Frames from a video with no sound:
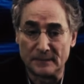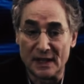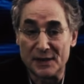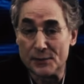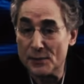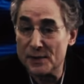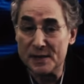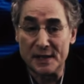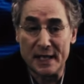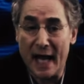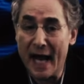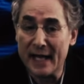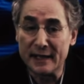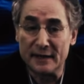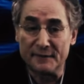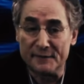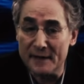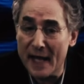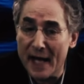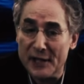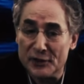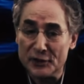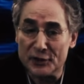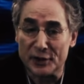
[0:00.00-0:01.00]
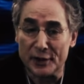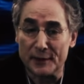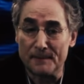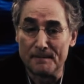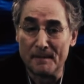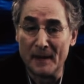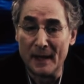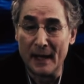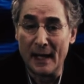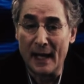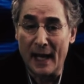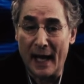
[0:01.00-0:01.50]
This was an act of nature,
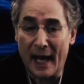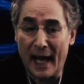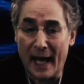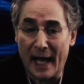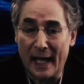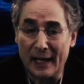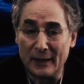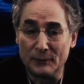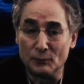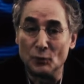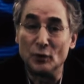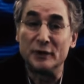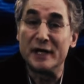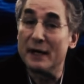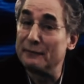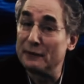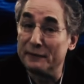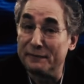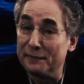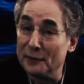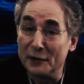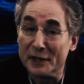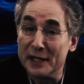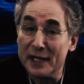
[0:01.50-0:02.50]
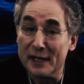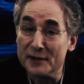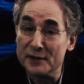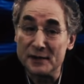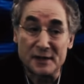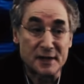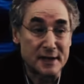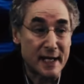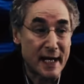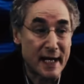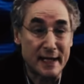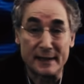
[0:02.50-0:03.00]
and we'll never fully
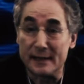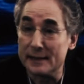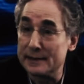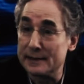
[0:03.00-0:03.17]
understand